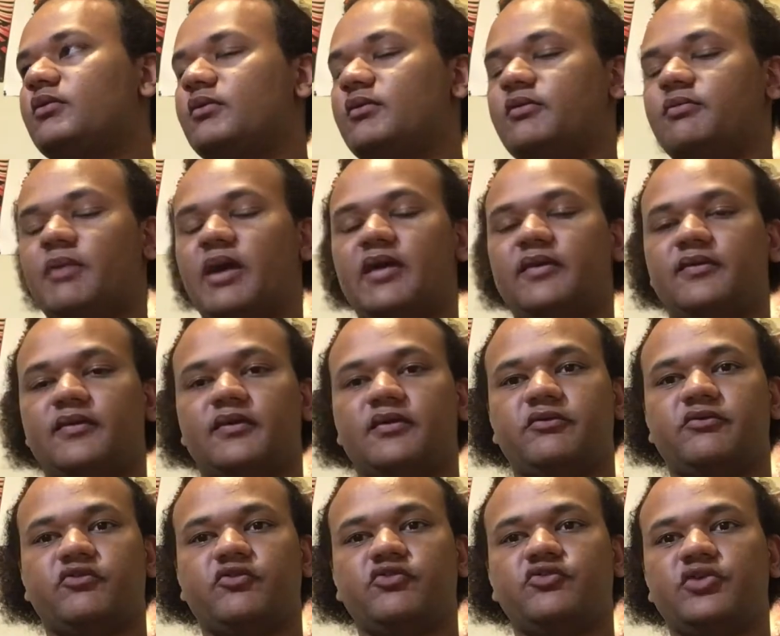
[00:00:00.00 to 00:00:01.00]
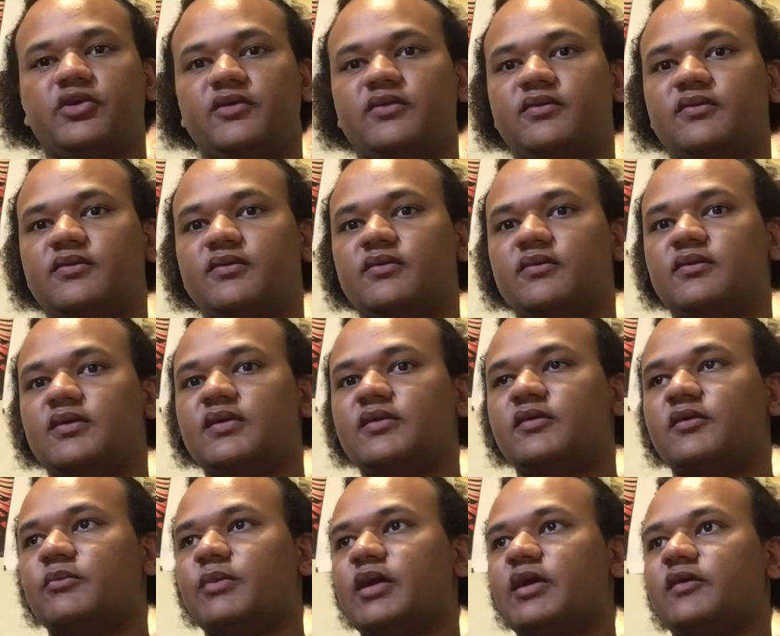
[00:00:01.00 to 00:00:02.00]
Spicer just sees
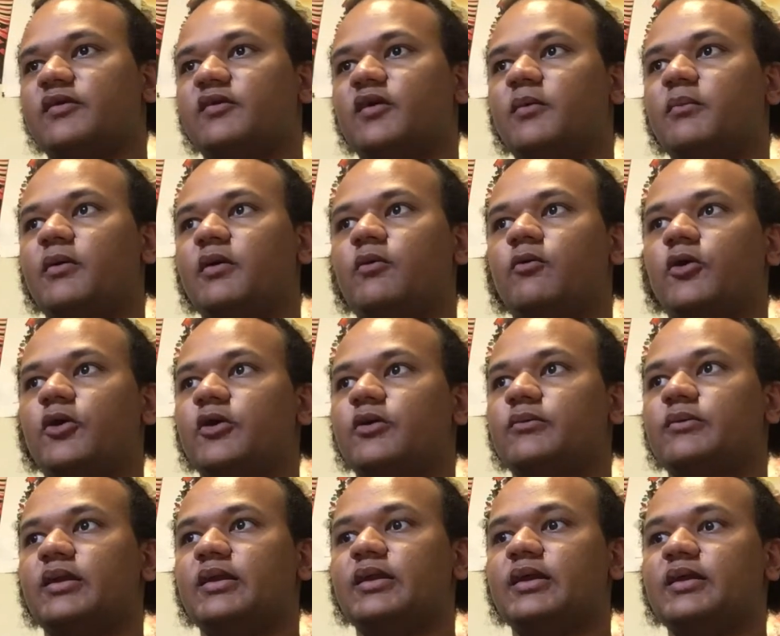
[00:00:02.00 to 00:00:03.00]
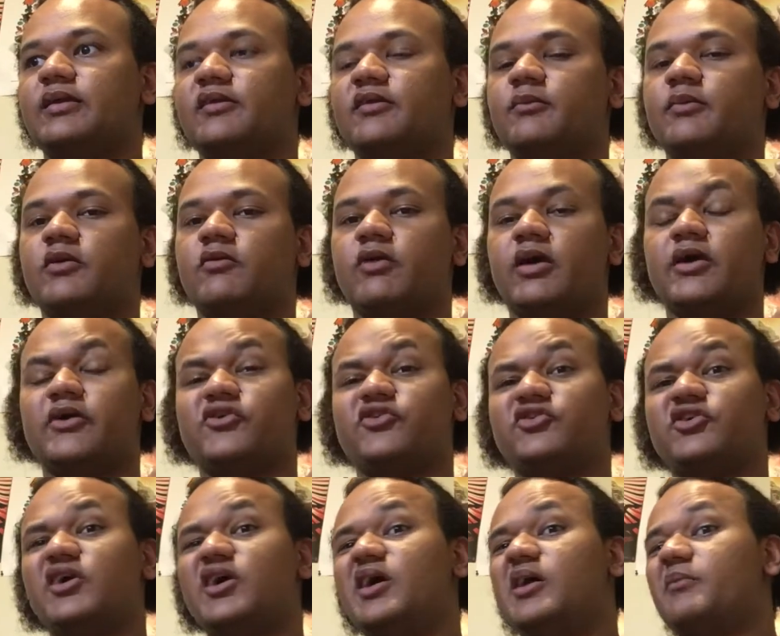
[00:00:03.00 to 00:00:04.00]
him as a bookworm that needs to be
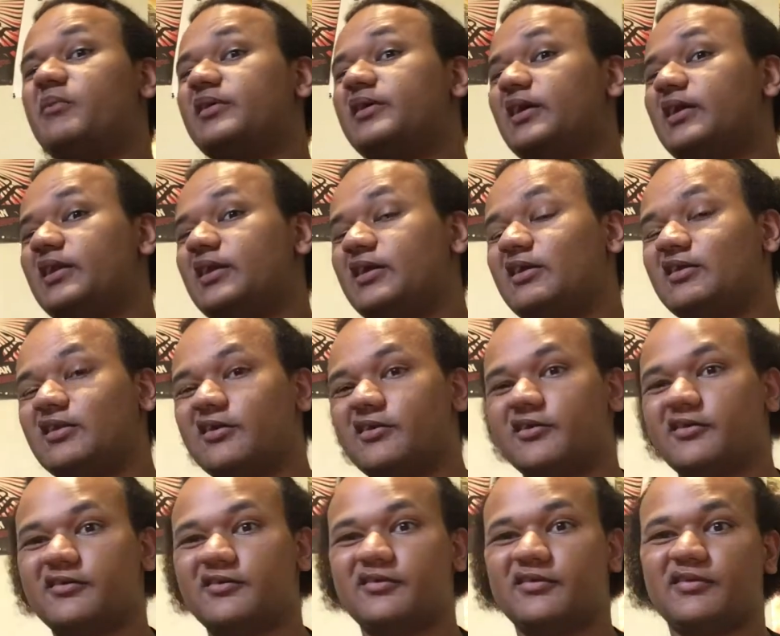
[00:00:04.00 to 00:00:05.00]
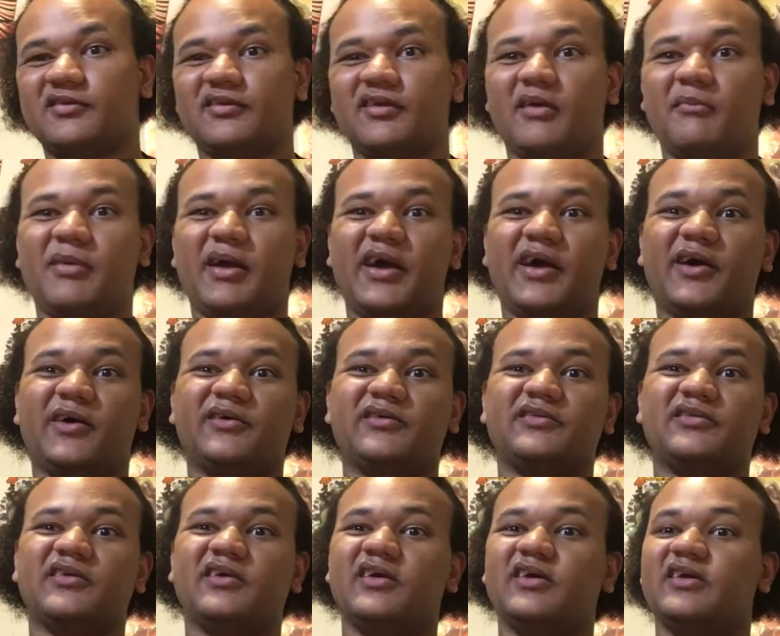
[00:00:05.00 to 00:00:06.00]
crushed. But then he learns about
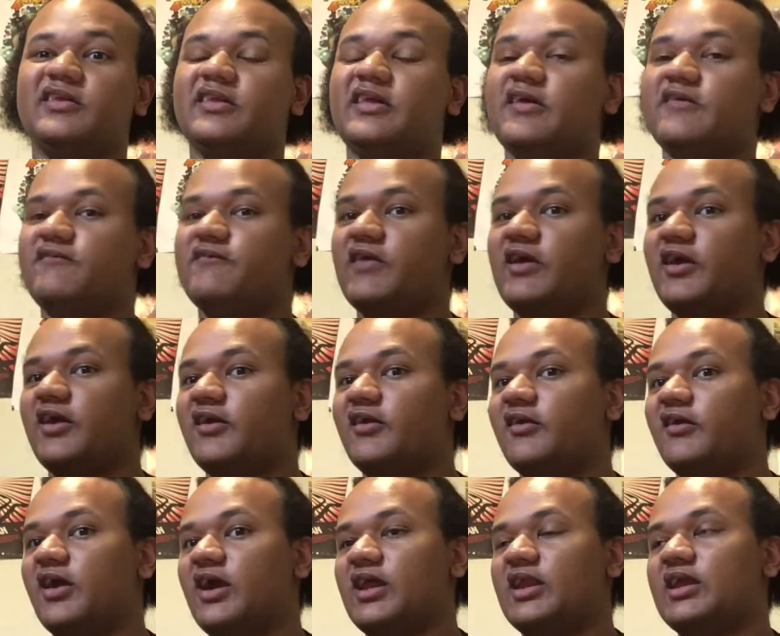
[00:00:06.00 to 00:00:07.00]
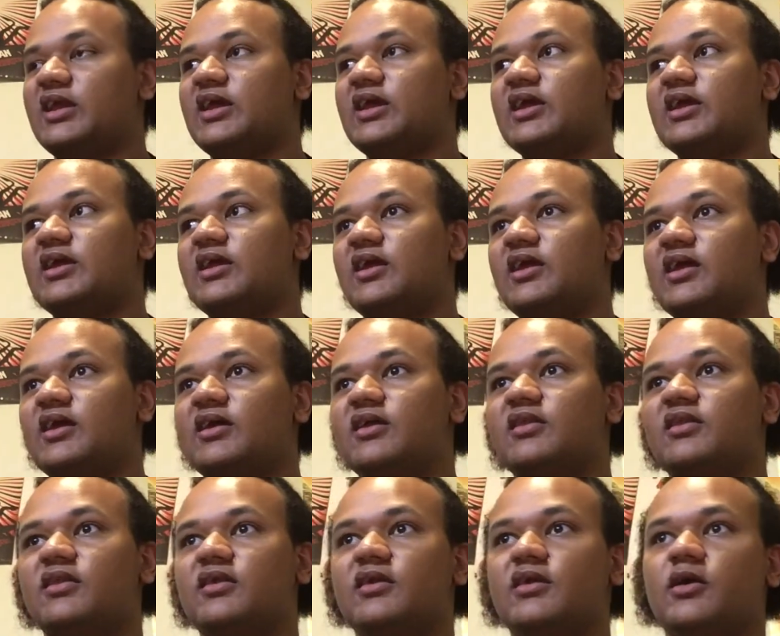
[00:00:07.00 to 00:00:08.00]
the affair, and he,
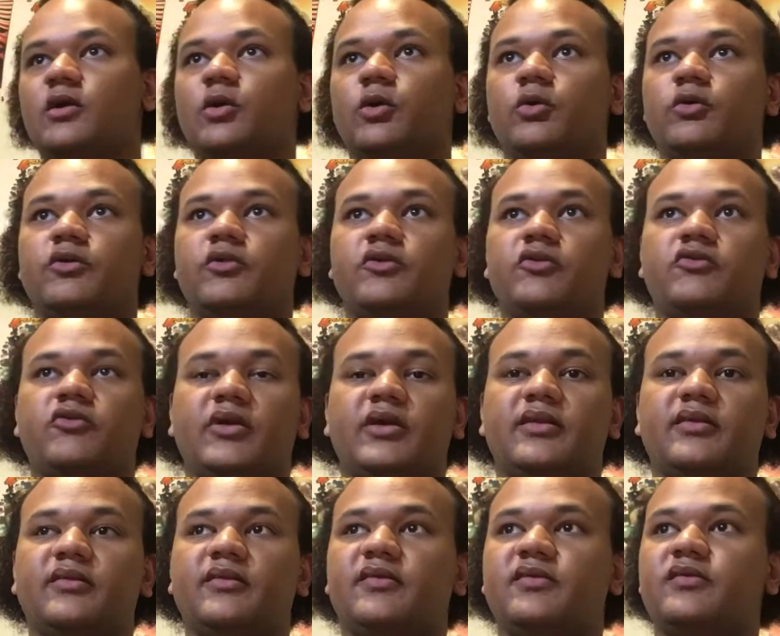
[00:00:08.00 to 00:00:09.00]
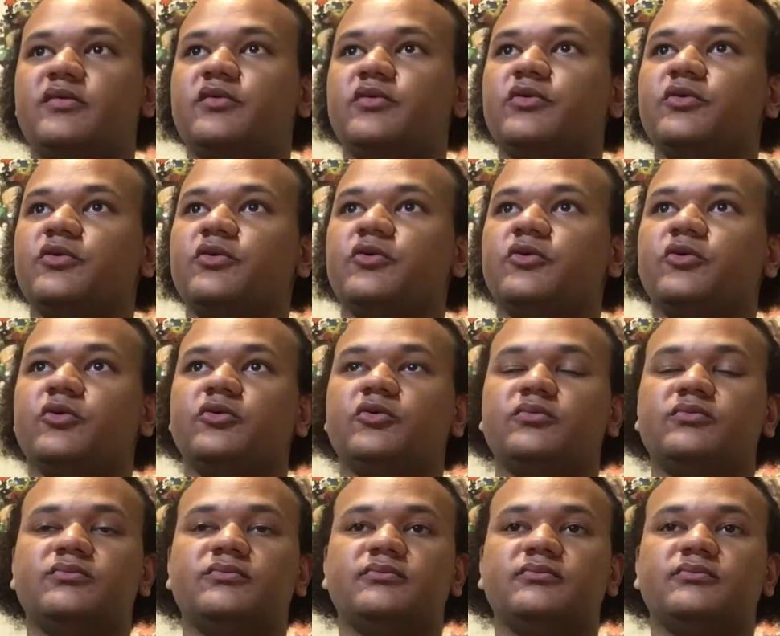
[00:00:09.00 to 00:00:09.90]
threatens to,